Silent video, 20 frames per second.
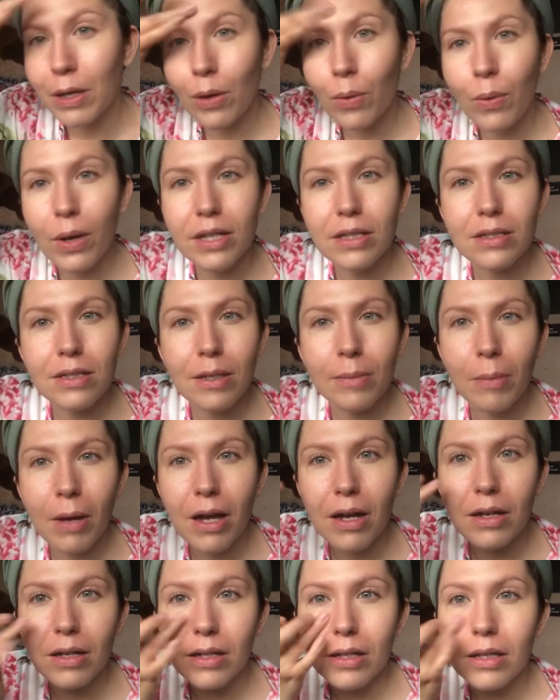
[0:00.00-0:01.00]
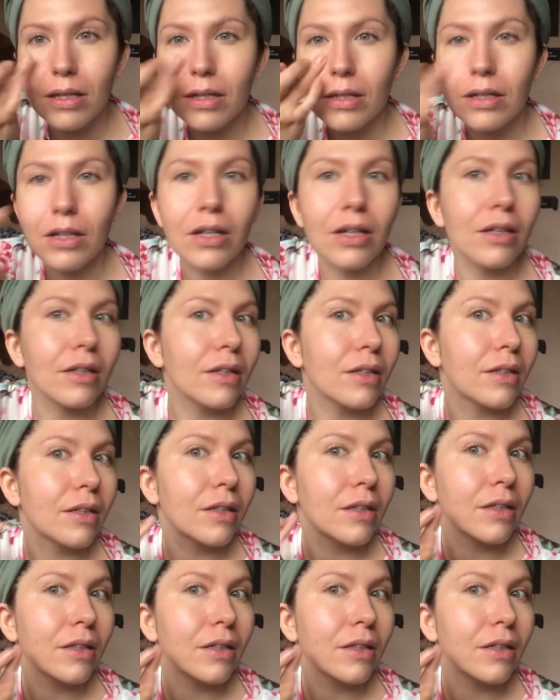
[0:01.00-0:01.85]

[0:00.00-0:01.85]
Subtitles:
a once a month look.